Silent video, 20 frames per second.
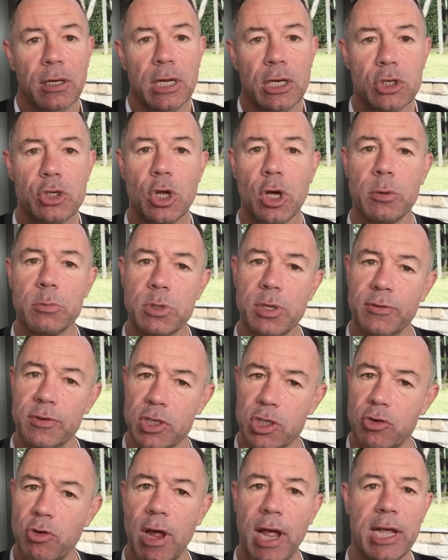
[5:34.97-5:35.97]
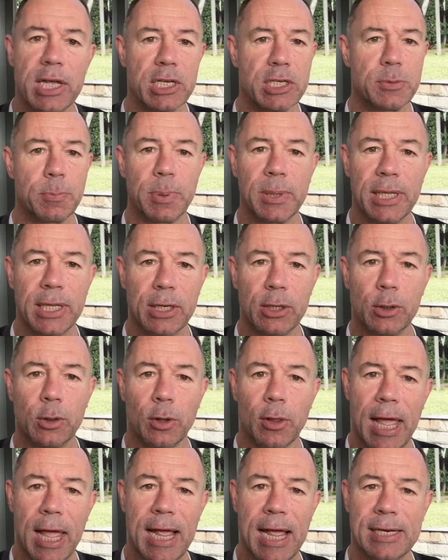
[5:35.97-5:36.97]
in terms of Australia's
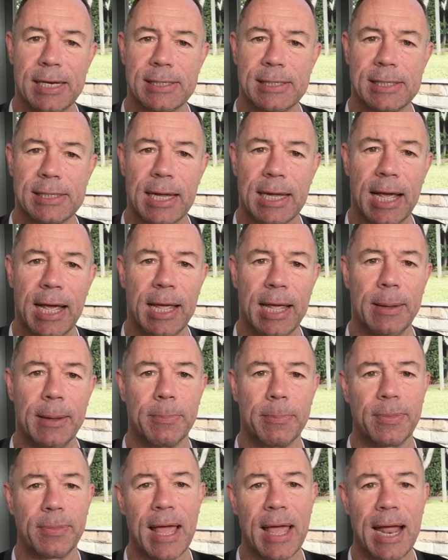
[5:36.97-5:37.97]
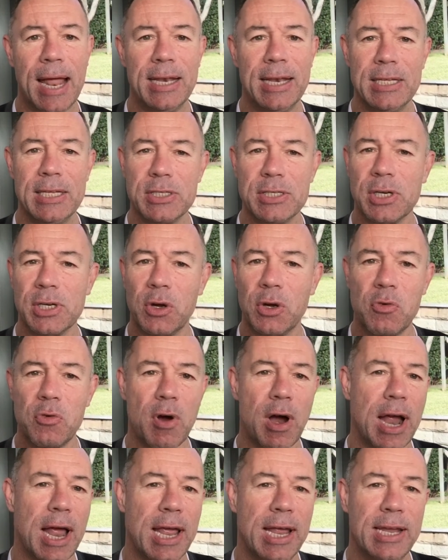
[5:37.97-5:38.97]
political landscape, that is a
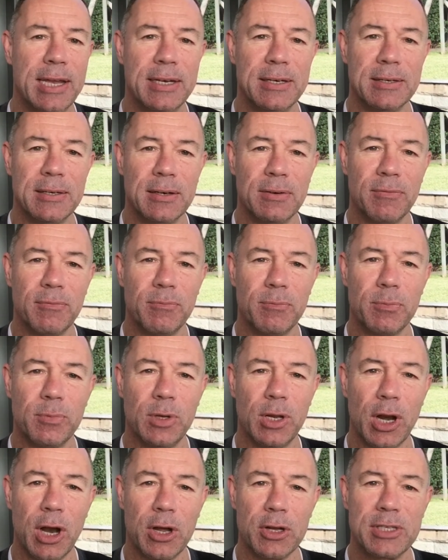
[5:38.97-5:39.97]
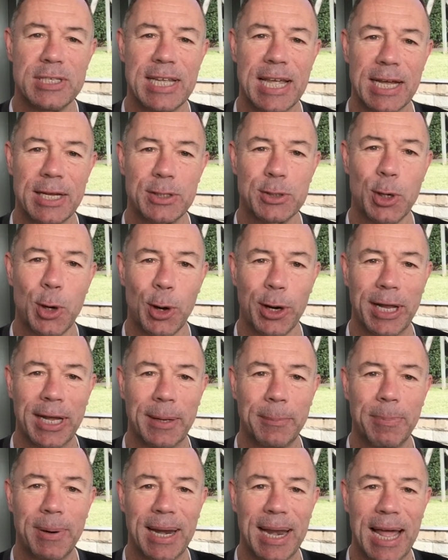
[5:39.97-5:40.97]
great, you know,
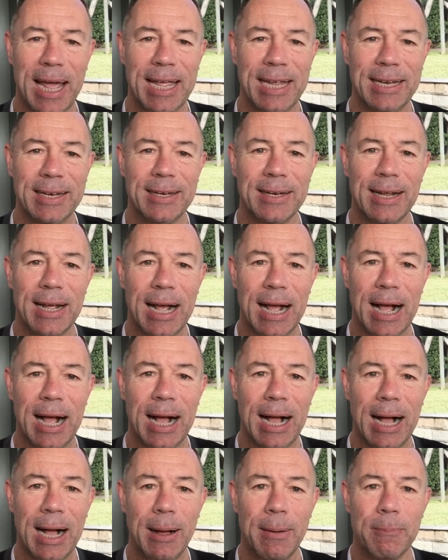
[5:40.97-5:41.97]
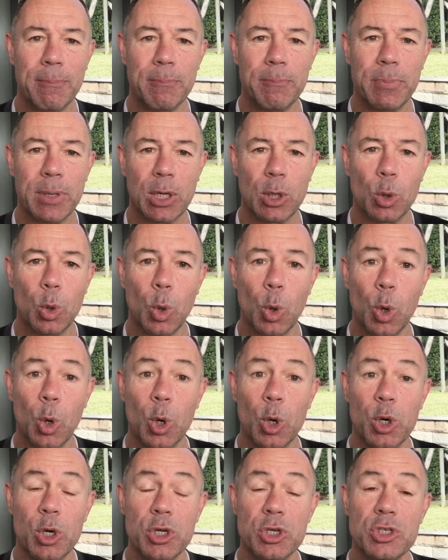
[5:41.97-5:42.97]
tectonic plate,
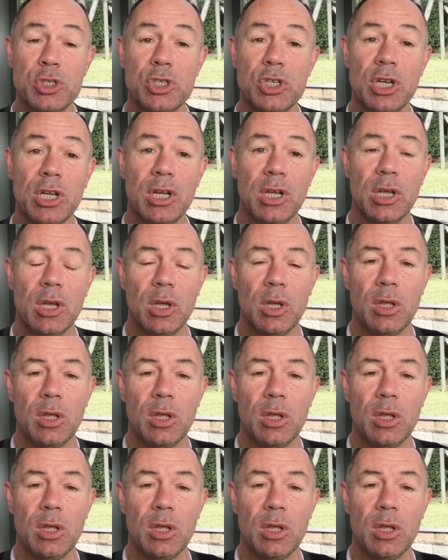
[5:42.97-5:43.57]
because